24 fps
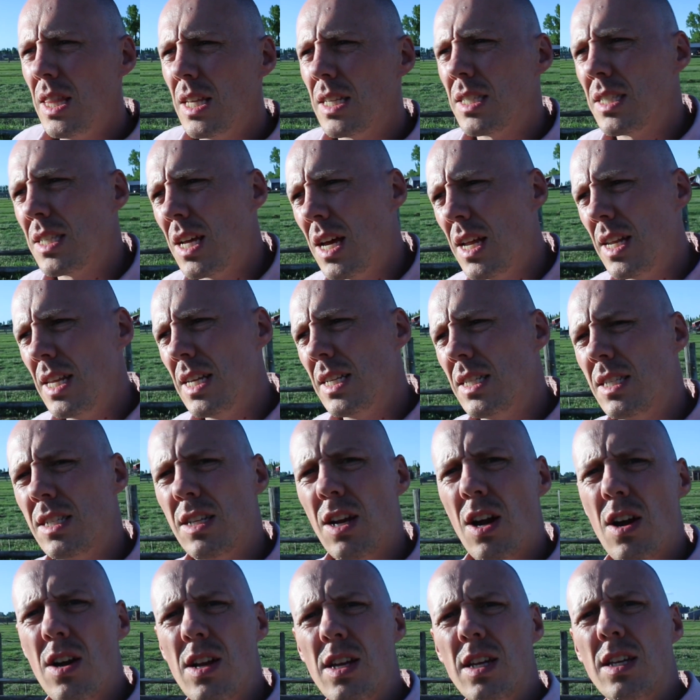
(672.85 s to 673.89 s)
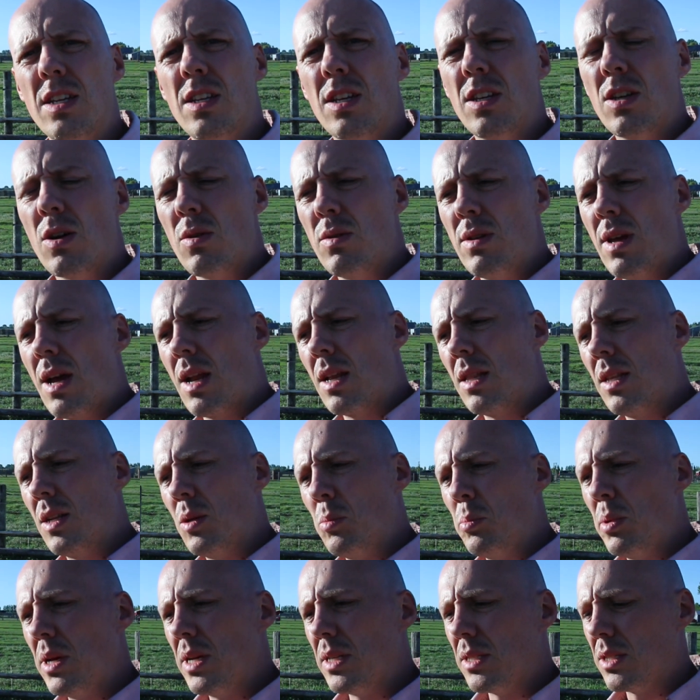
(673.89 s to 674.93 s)
The sun is starting to go down a little
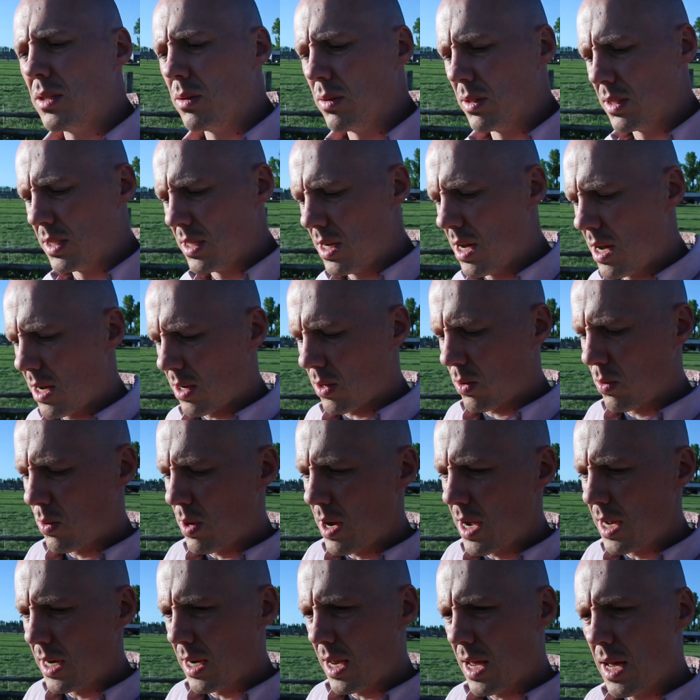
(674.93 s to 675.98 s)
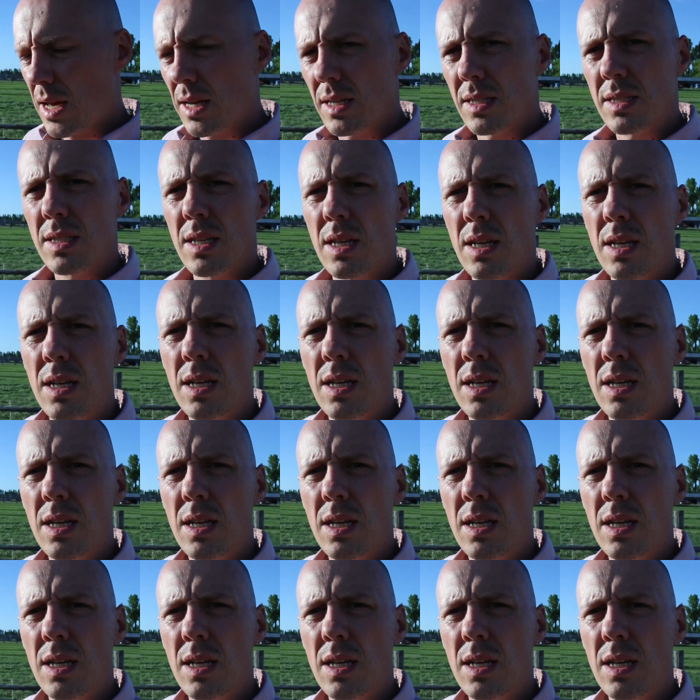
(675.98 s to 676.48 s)
bit, so it's not quite as